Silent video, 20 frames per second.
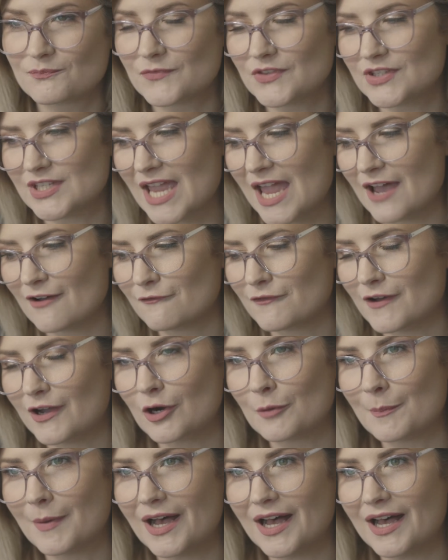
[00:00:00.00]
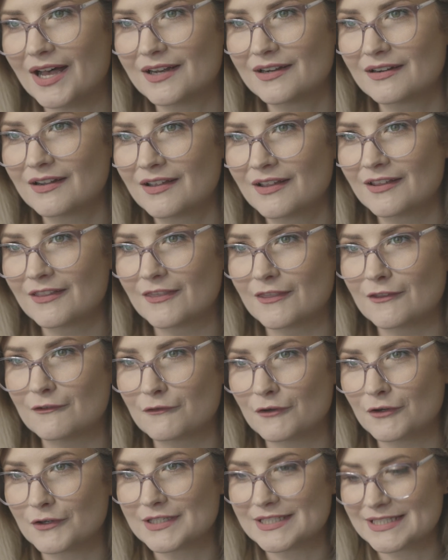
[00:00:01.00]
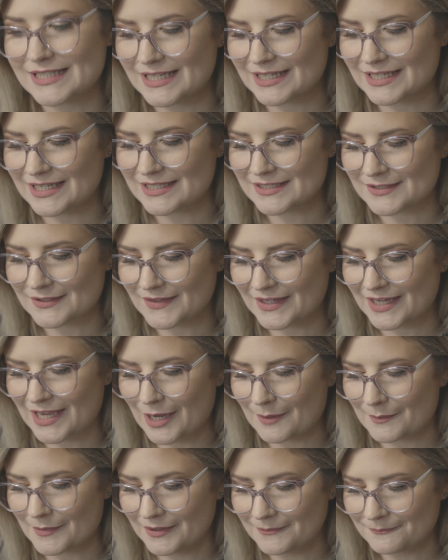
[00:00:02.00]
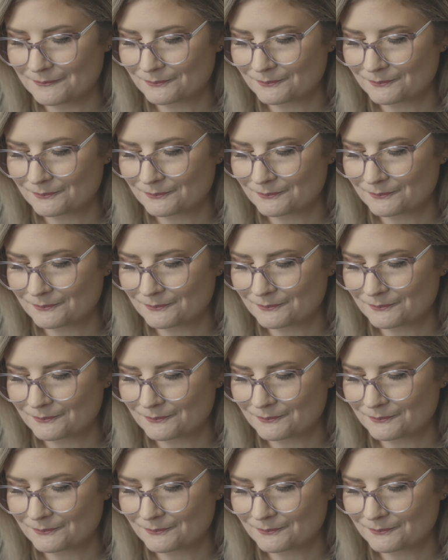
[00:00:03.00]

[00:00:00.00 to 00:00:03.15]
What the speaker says: so how far apart the focusing is on the camera,